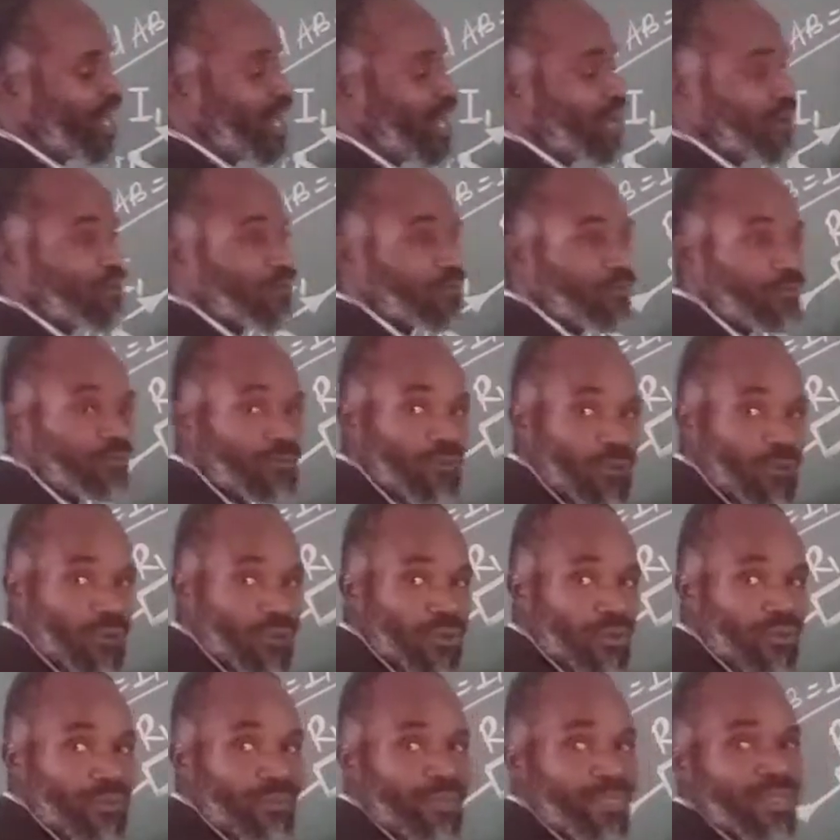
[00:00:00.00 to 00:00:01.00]

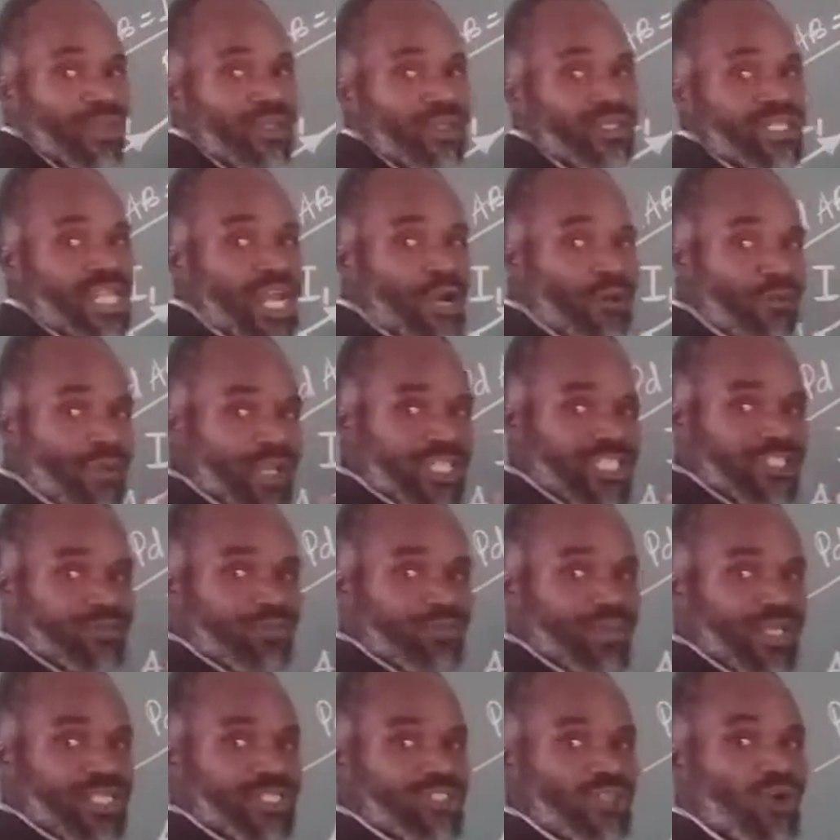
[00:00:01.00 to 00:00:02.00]
R4. The
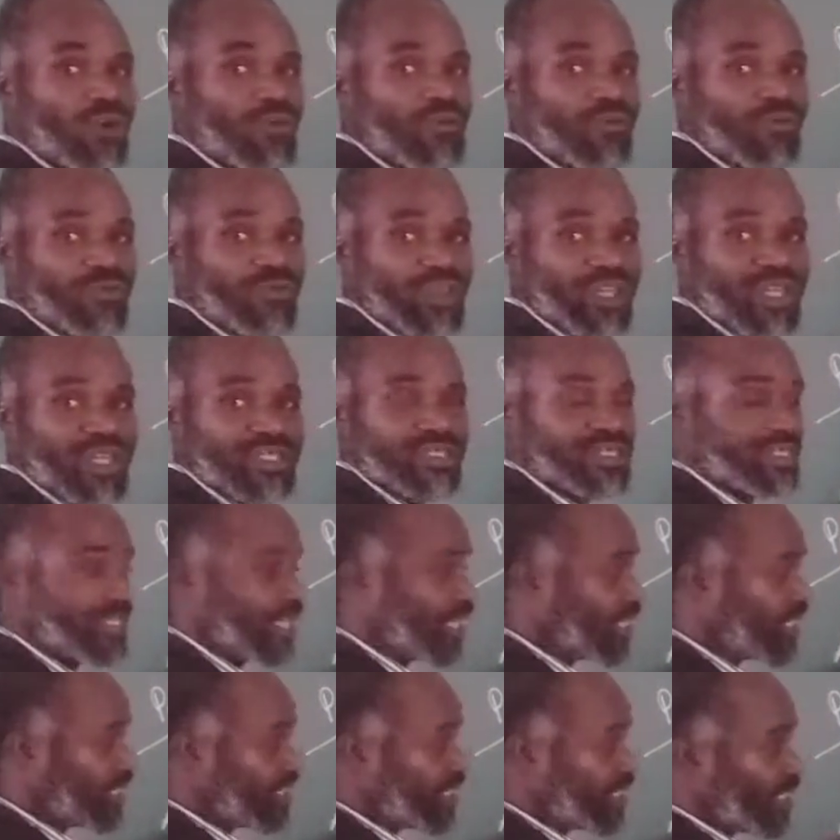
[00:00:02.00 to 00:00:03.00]
arrangement of
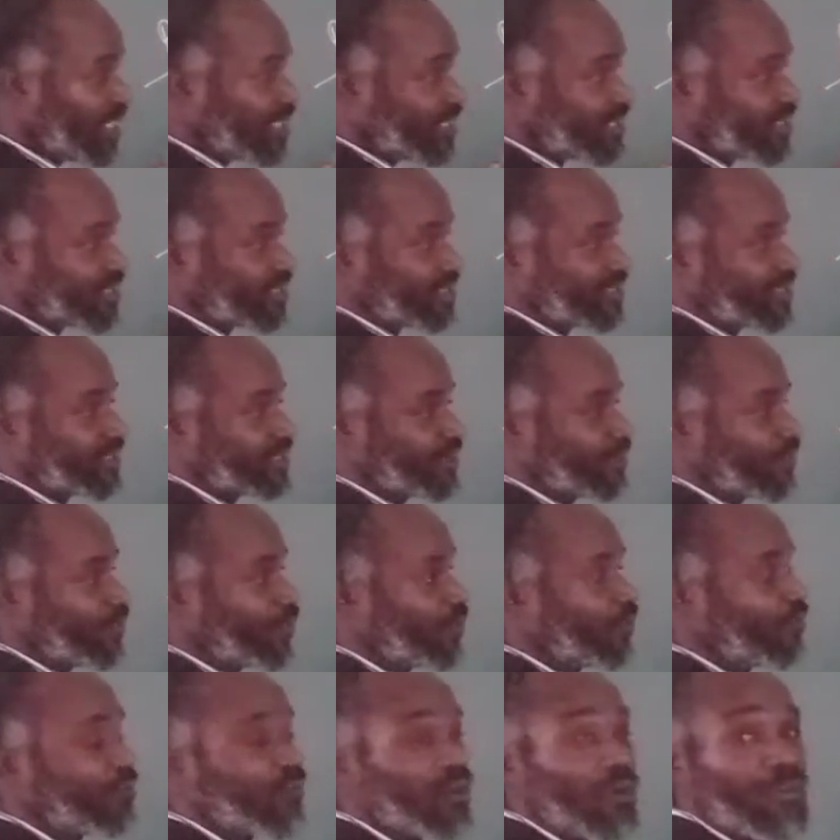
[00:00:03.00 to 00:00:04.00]
these in this
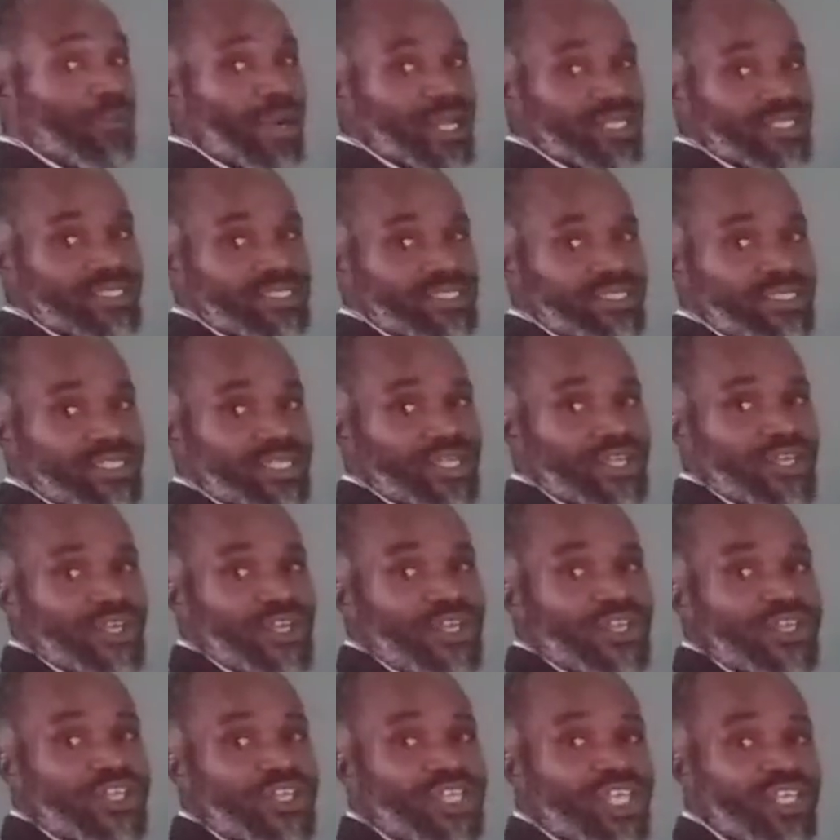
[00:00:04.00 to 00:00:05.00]
format
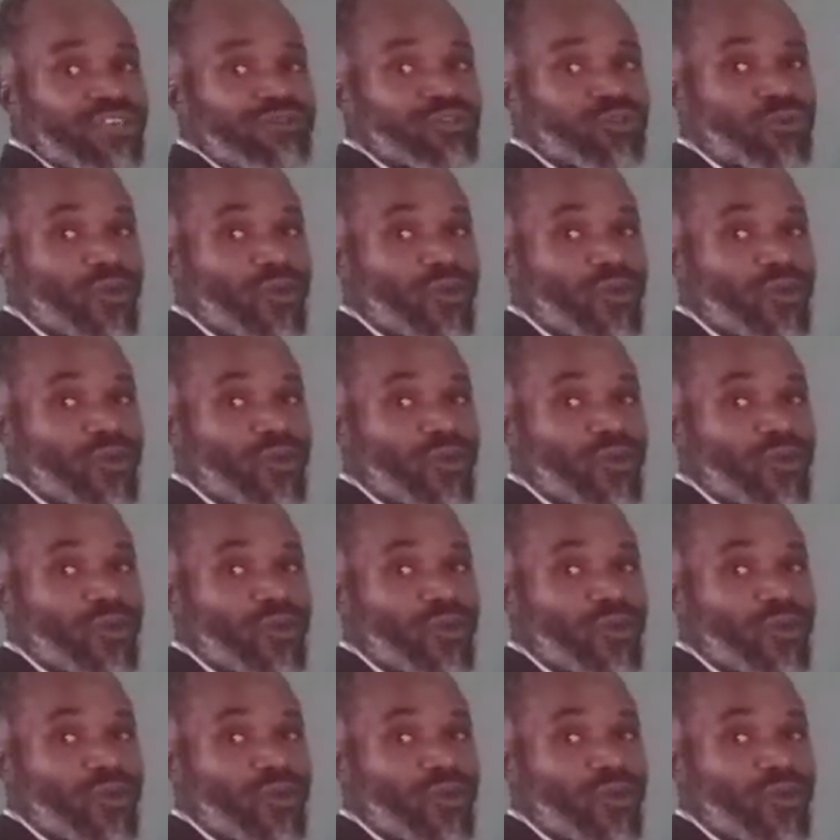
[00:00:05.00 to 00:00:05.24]
gives